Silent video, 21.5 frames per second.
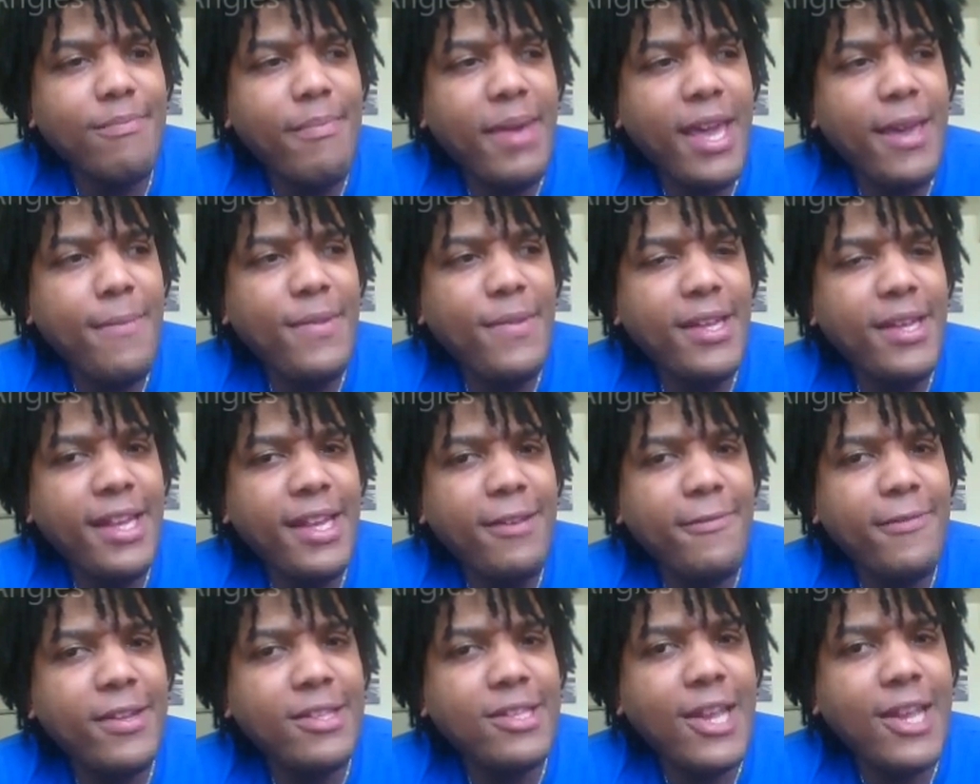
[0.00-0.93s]
maybe
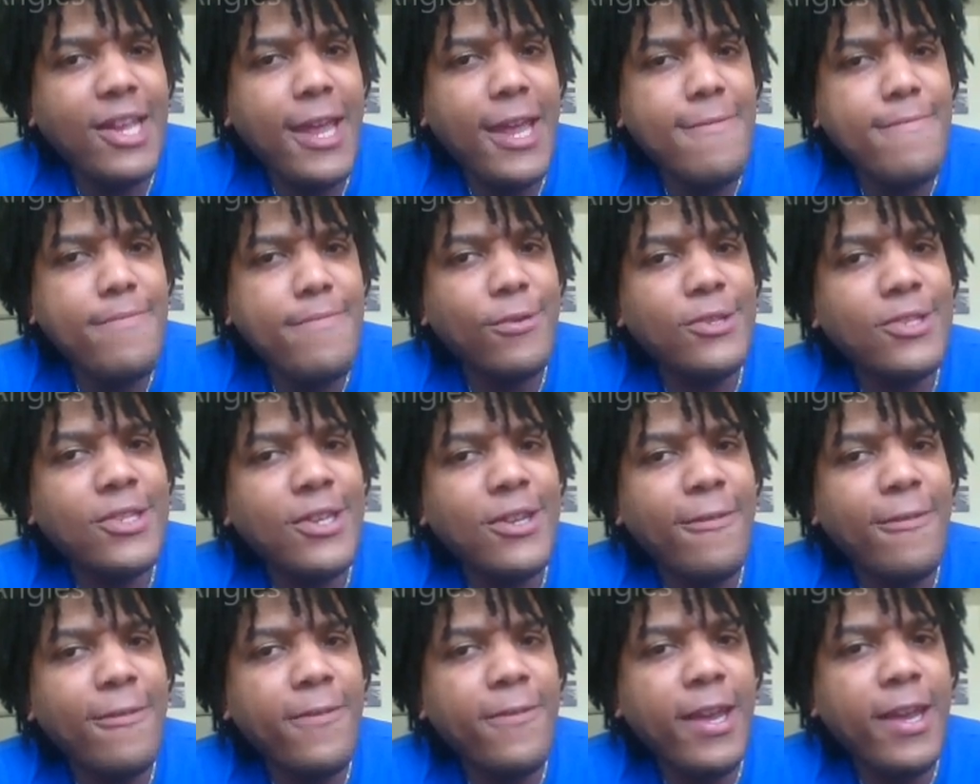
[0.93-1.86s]
even 10% of